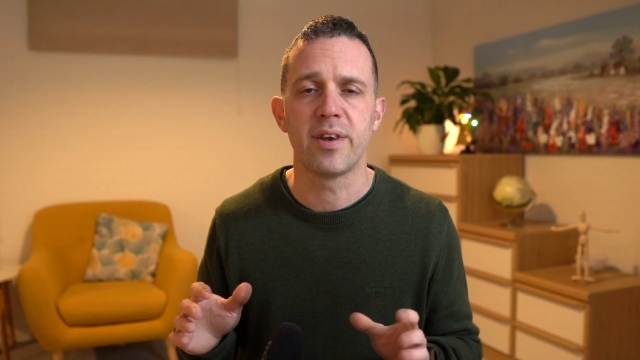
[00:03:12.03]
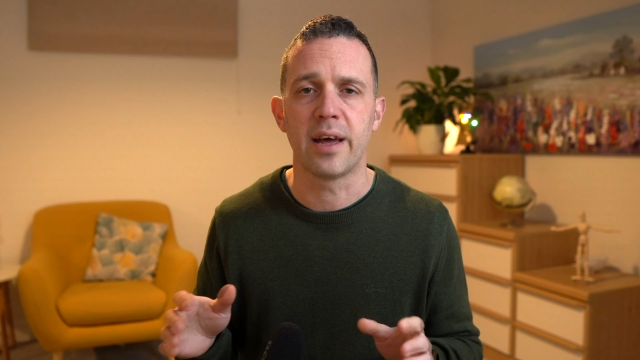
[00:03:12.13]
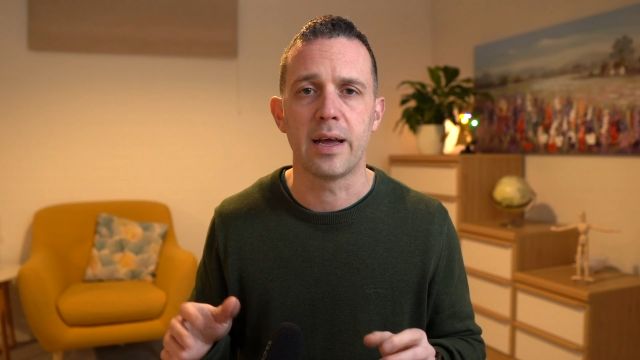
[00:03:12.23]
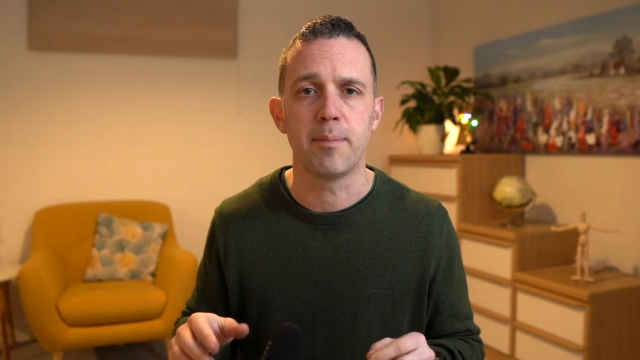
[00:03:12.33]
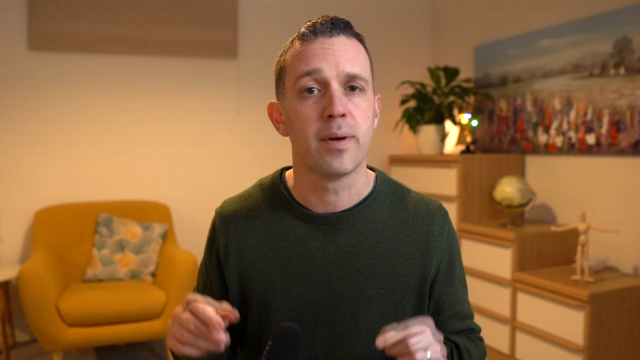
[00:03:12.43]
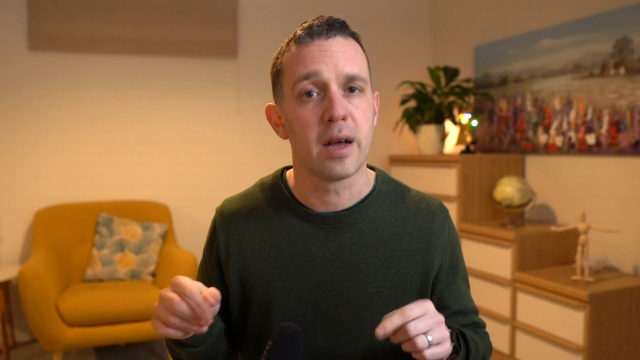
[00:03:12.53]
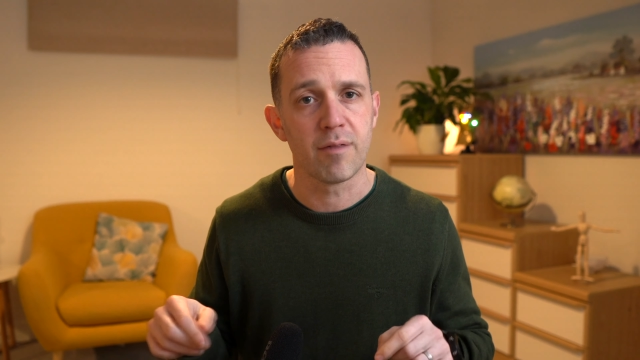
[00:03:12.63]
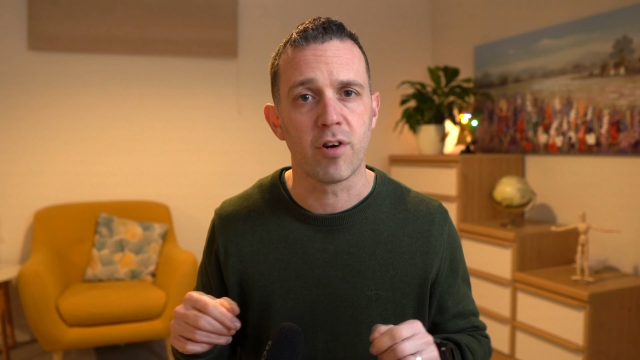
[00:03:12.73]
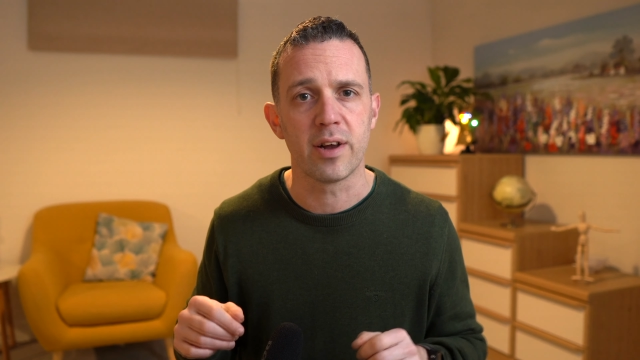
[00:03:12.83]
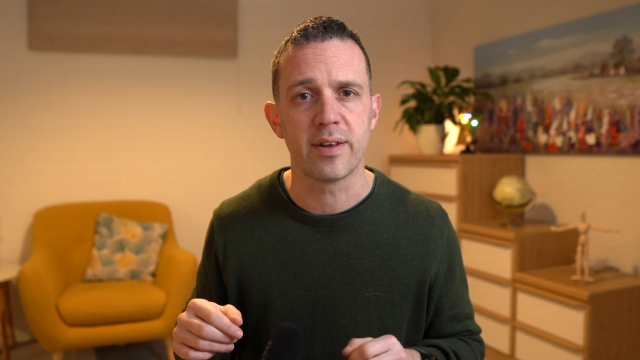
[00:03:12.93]
name and
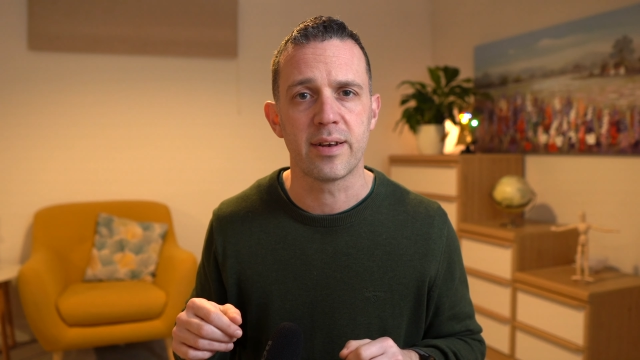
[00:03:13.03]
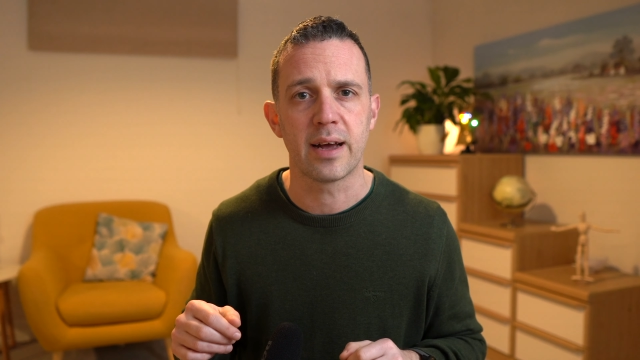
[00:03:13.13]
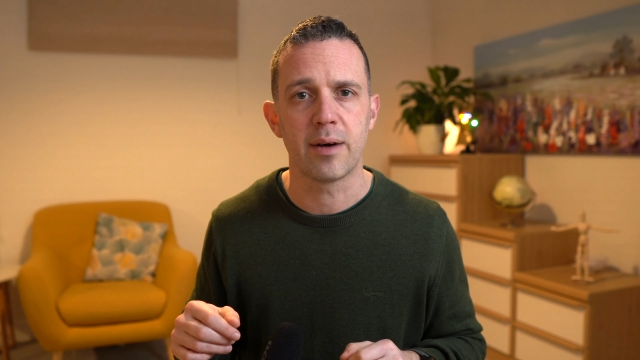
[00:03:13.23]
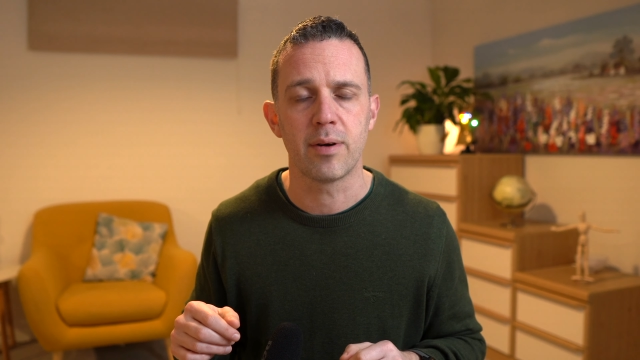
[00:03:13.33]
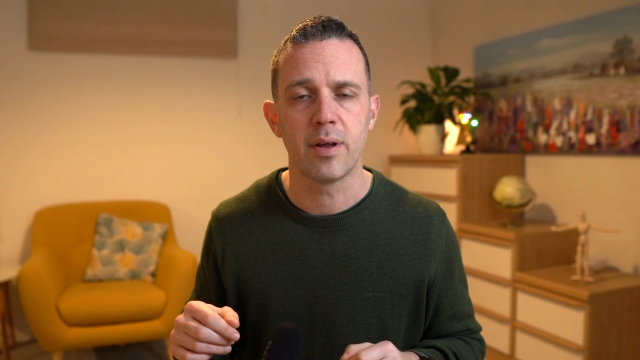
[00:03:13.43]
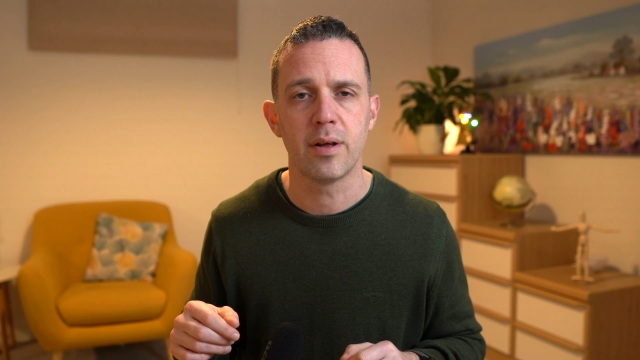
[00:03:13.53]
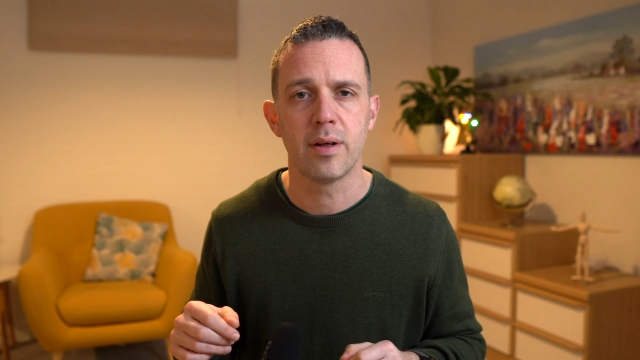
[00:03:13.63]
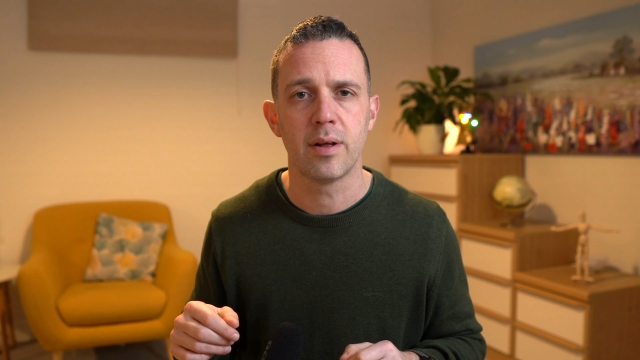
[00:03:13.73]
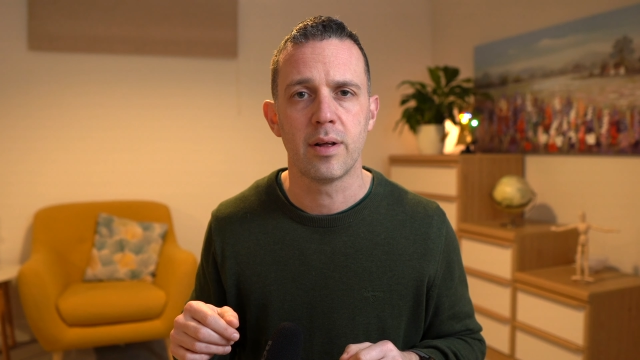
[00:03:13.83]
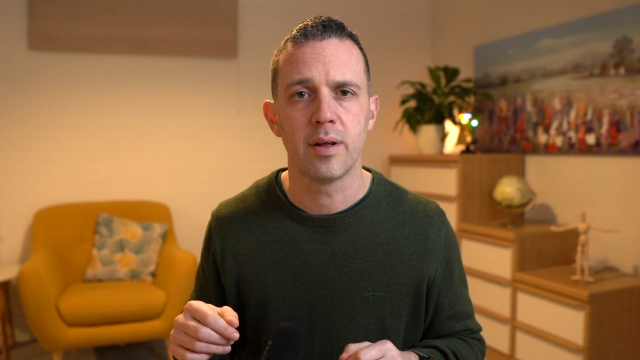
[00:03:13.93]
write it down.
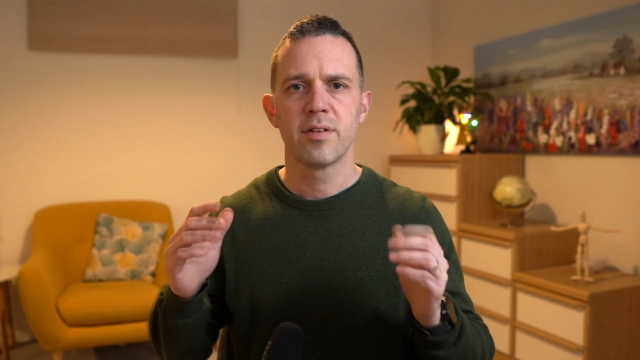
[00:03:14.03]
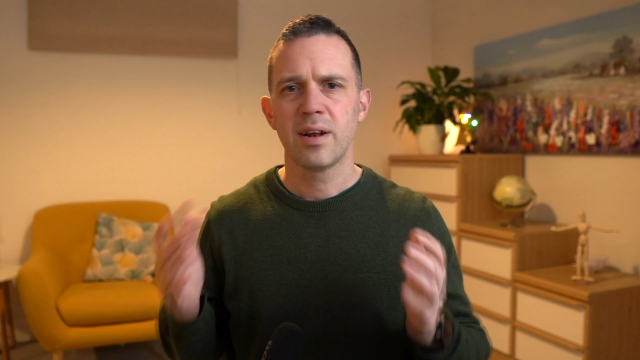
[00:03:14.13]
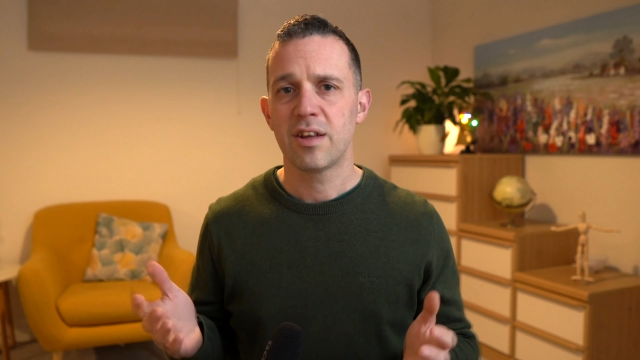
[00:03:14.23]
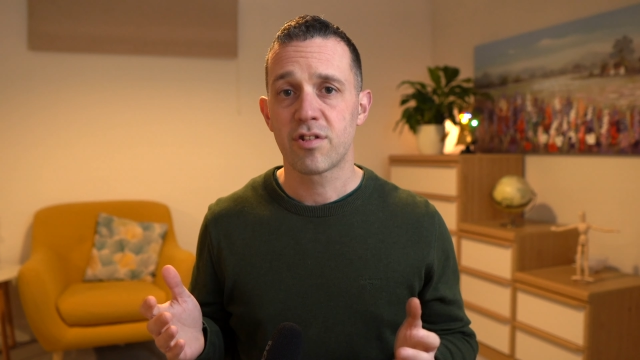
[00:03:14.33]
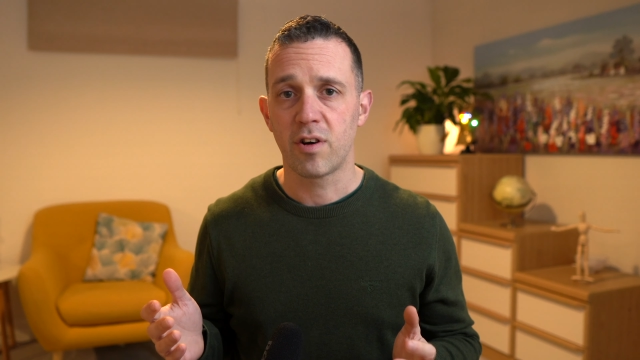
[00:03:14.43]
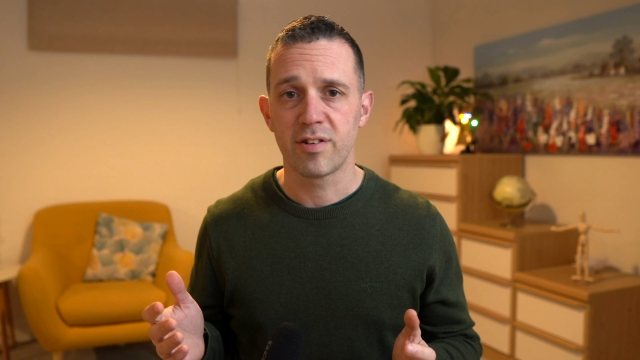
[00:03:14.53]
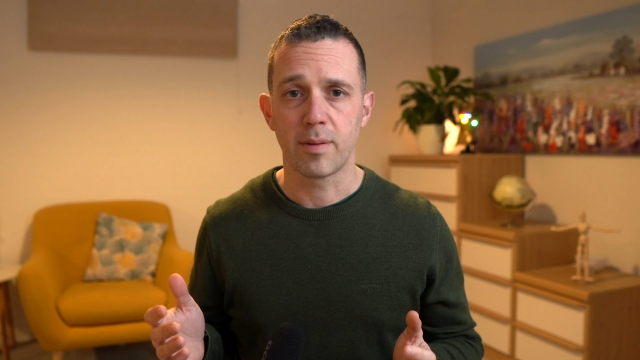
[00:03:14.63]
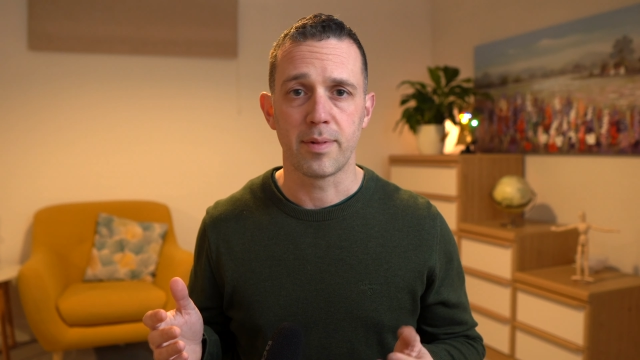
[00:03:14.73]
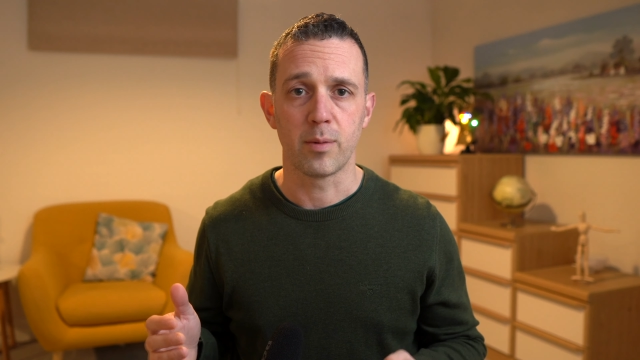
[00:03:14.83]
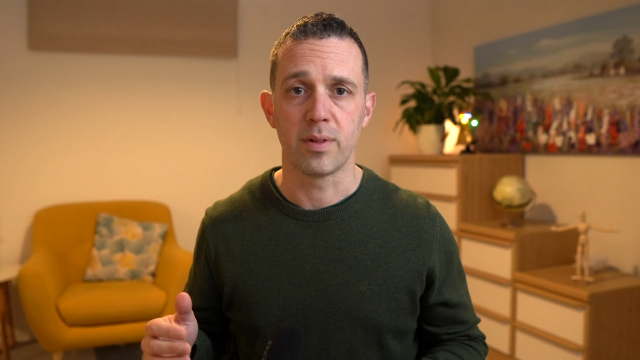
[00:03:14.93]
So let's try
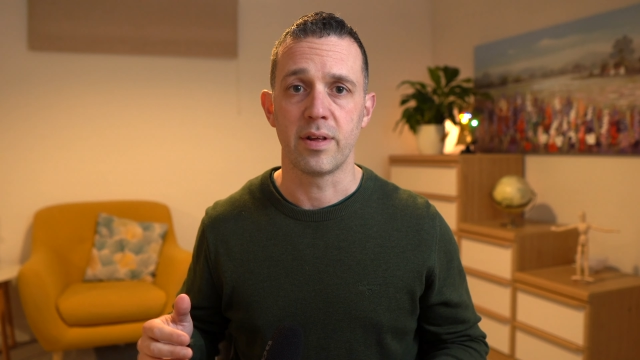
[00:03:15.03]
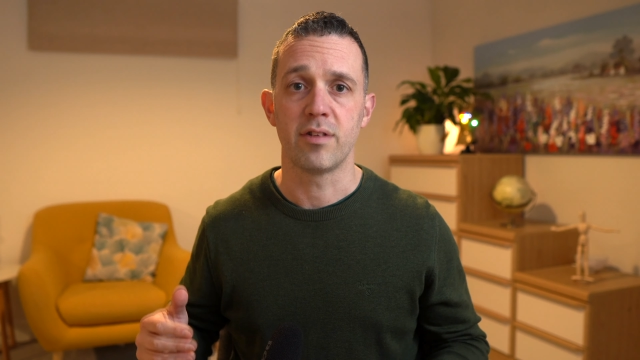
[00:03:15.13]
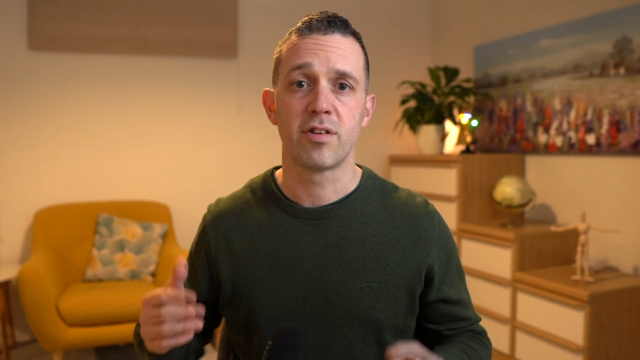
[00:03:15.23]
something with this.